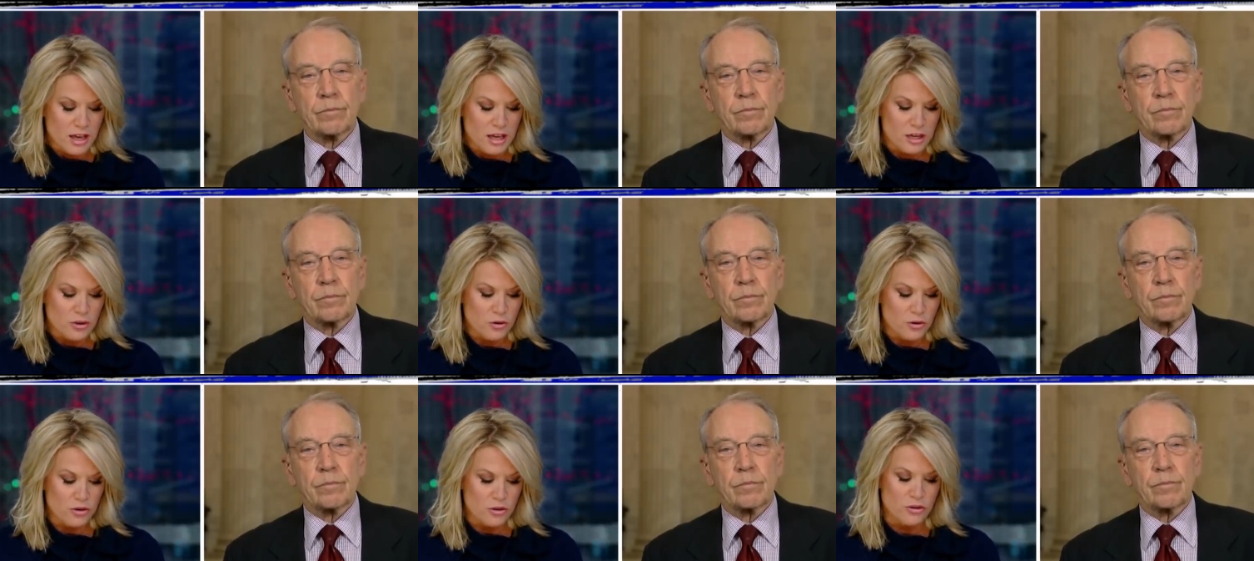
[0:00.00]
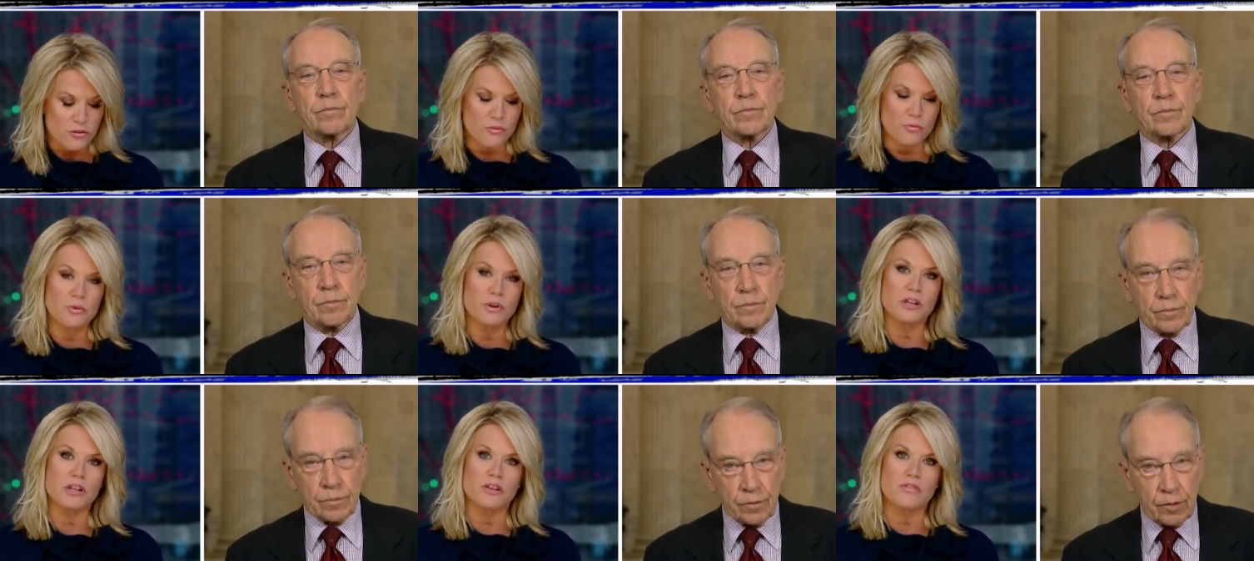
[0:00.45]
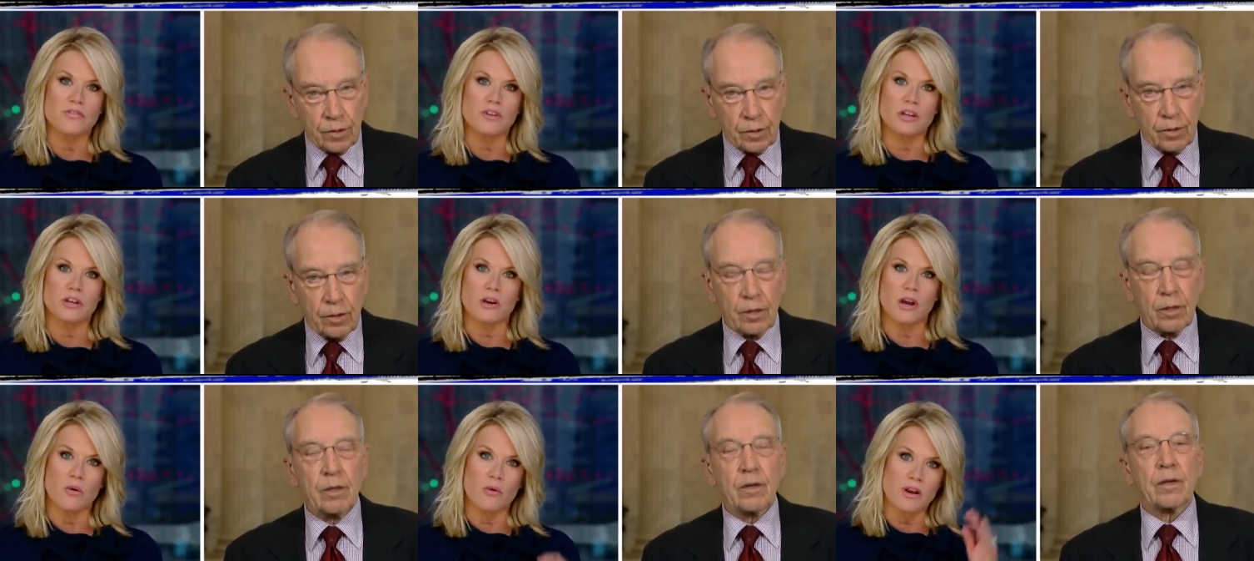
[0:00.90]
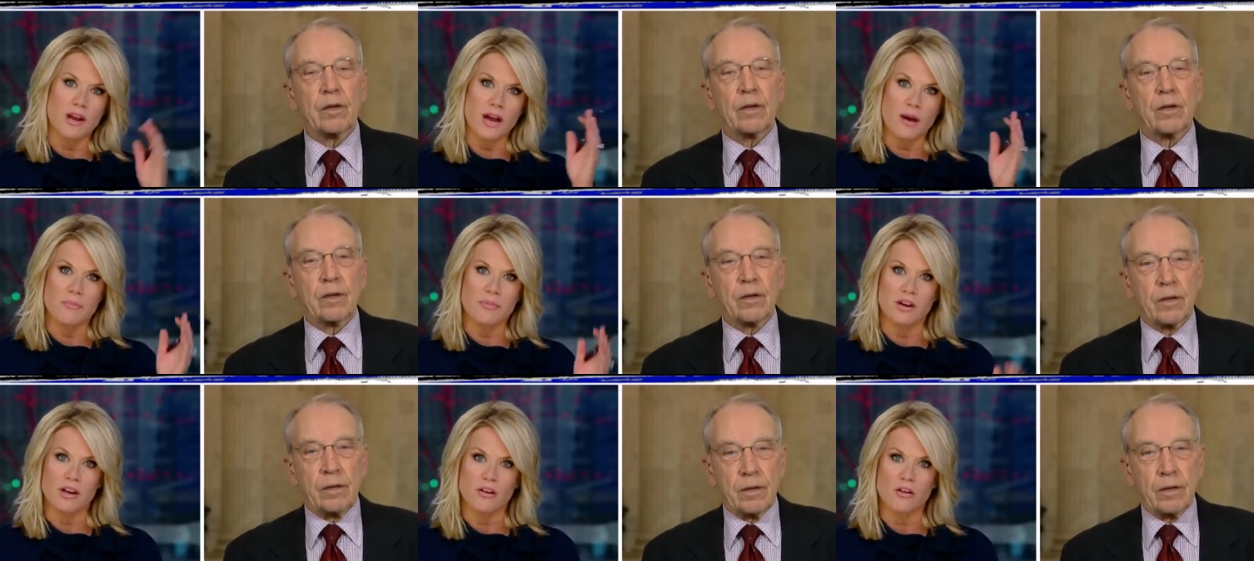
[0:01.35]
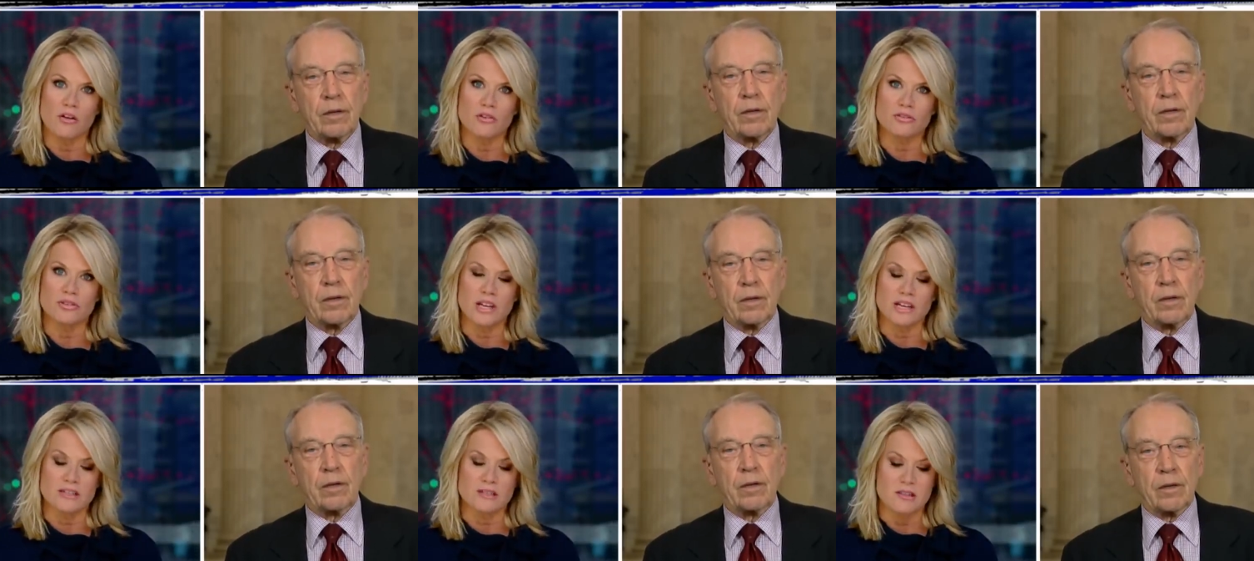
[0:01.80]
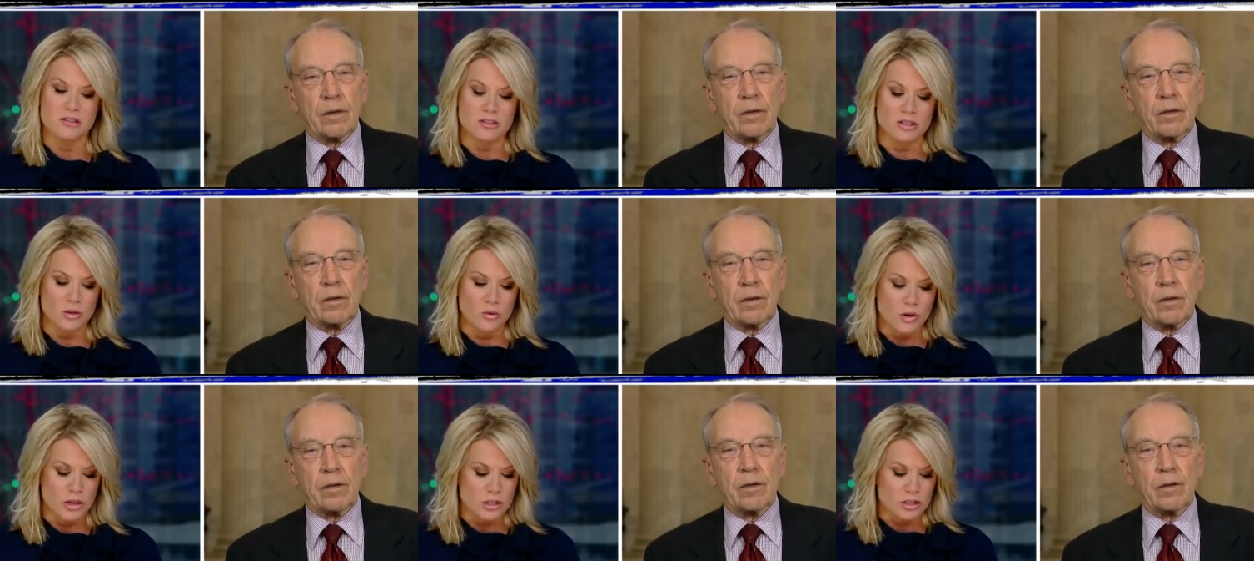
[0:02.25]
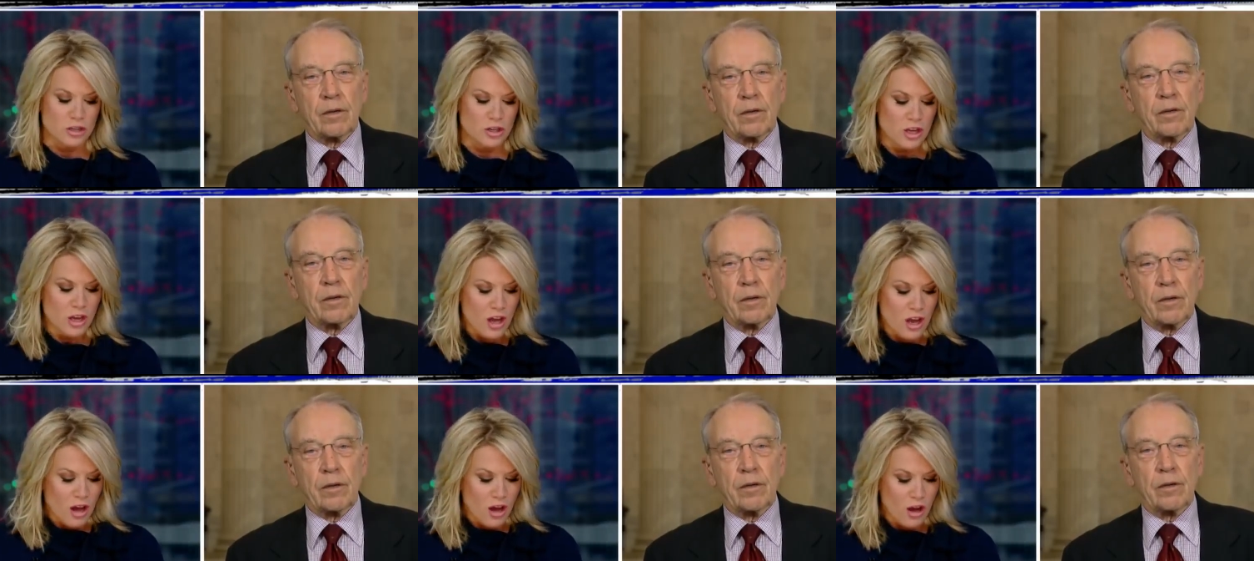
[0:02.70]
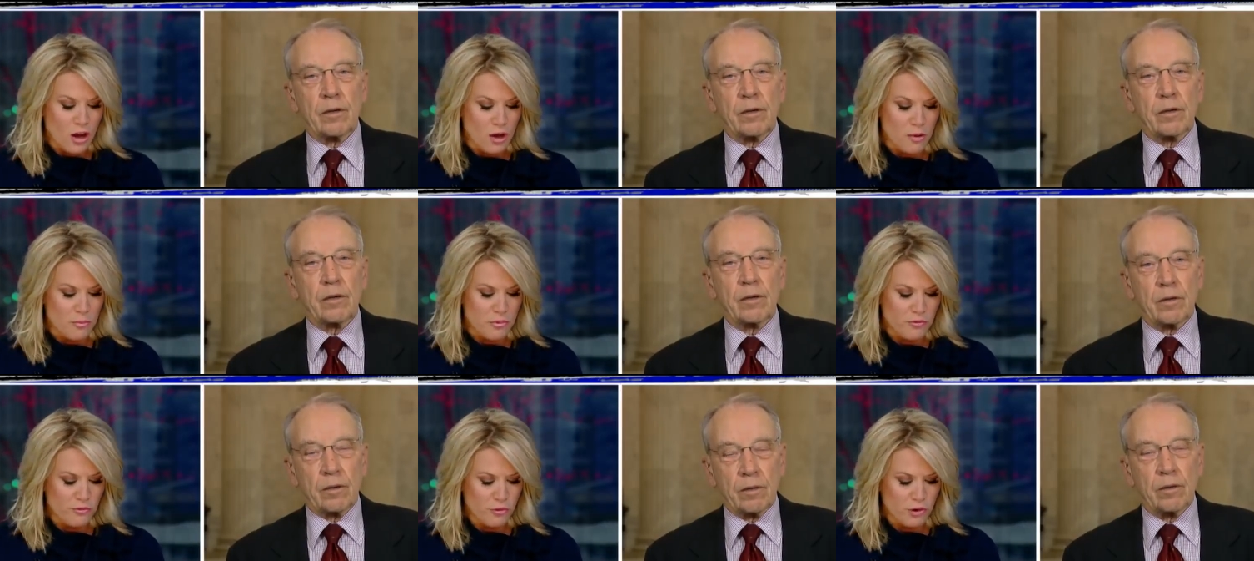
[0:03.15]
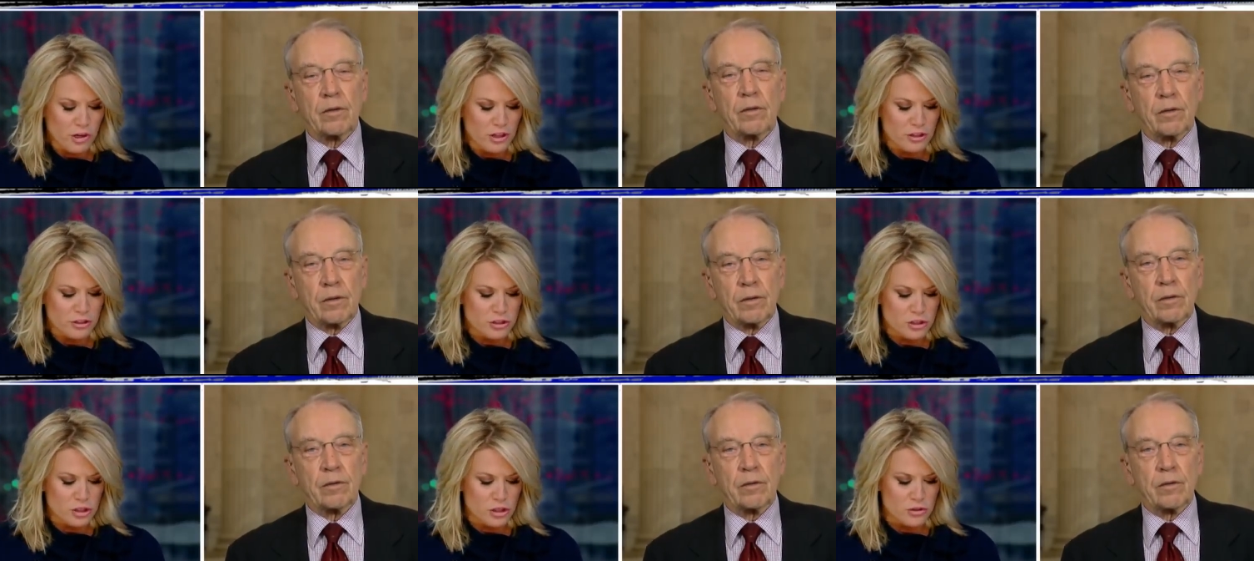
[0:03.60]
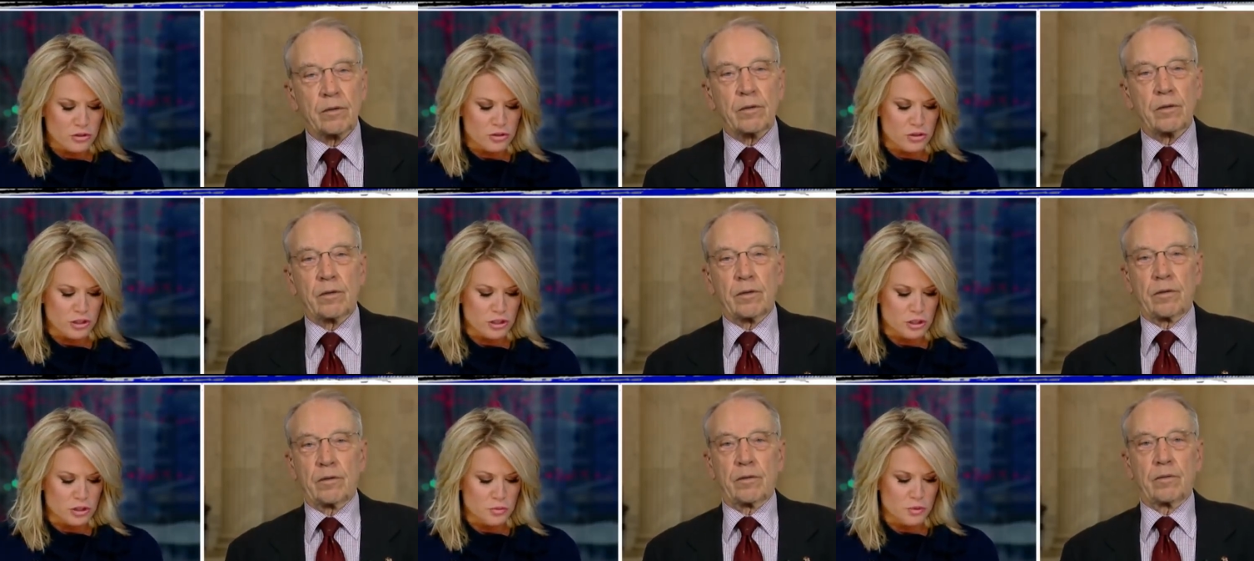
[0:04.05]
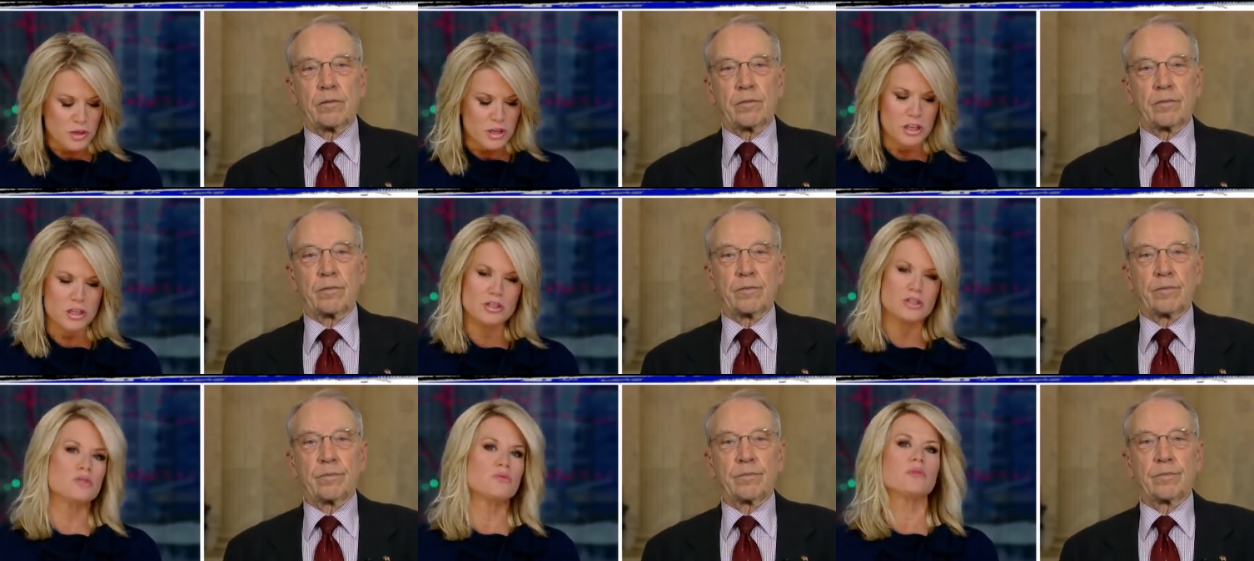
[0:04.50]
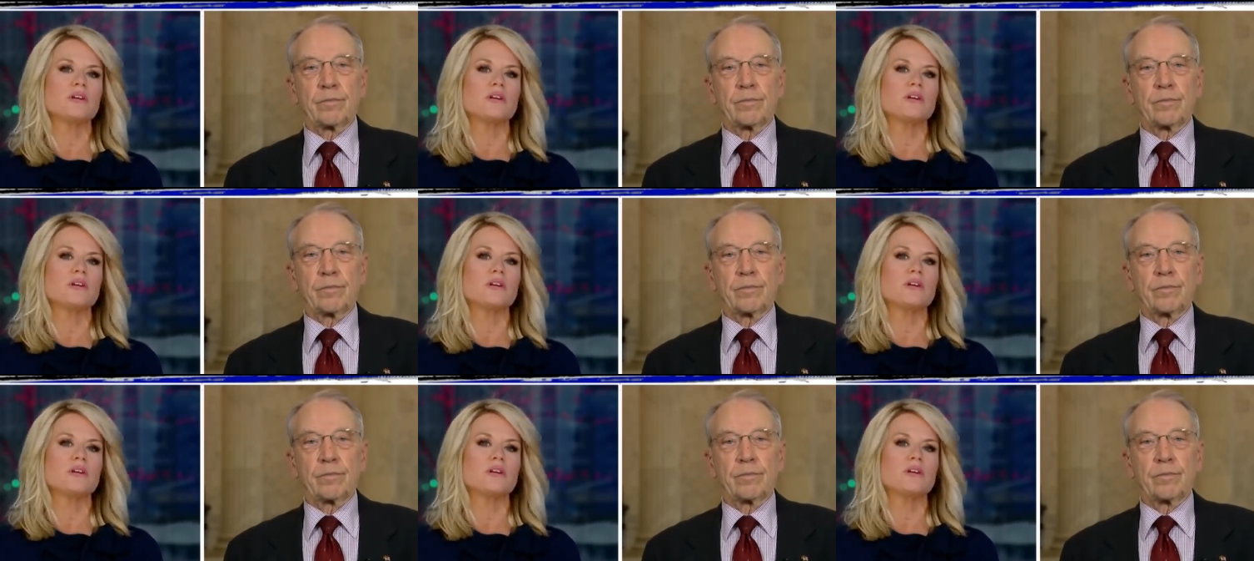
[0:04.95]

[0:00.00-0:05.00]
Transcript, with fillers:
Speaker 1: in order to really figure out what happened on all sides of this equation. Um, before I let you go, sir, I just want to get your